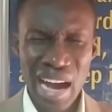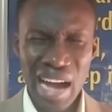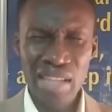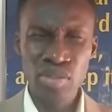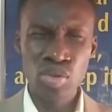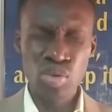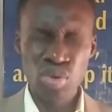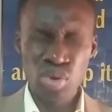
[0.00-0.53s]

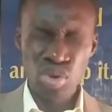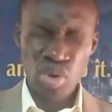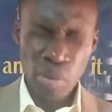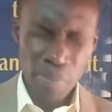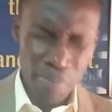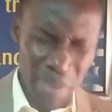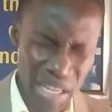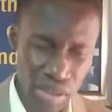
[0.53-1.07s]
and to
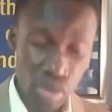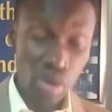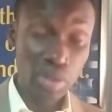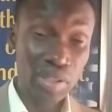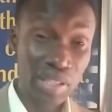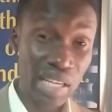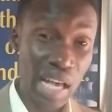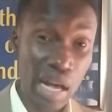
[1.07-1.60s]
submit
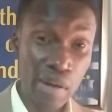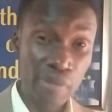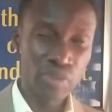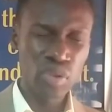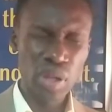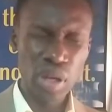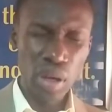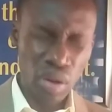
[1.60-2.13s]
yourself
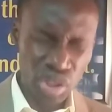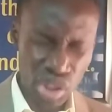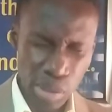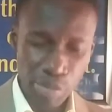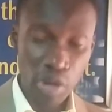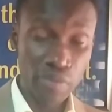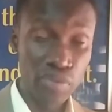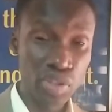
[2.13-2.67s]
to the
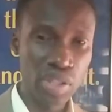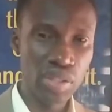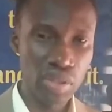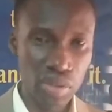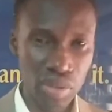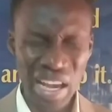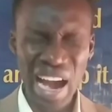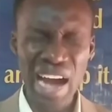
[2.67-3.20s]
Lordship of
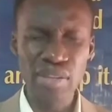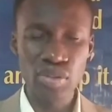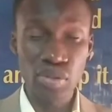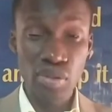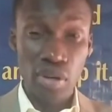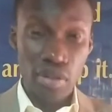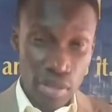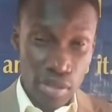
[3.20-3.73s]
Jesus and to
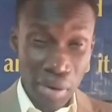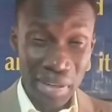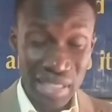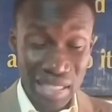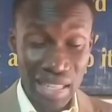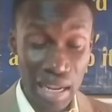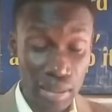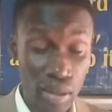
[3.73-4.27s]
the
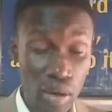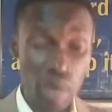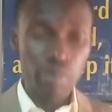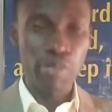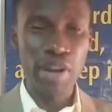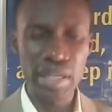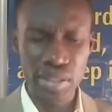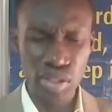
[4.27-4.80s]
authority that
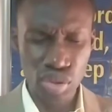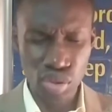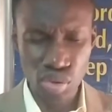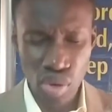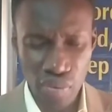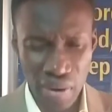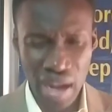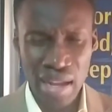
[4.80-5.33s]
God places
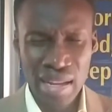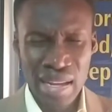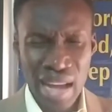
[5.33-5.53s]
you over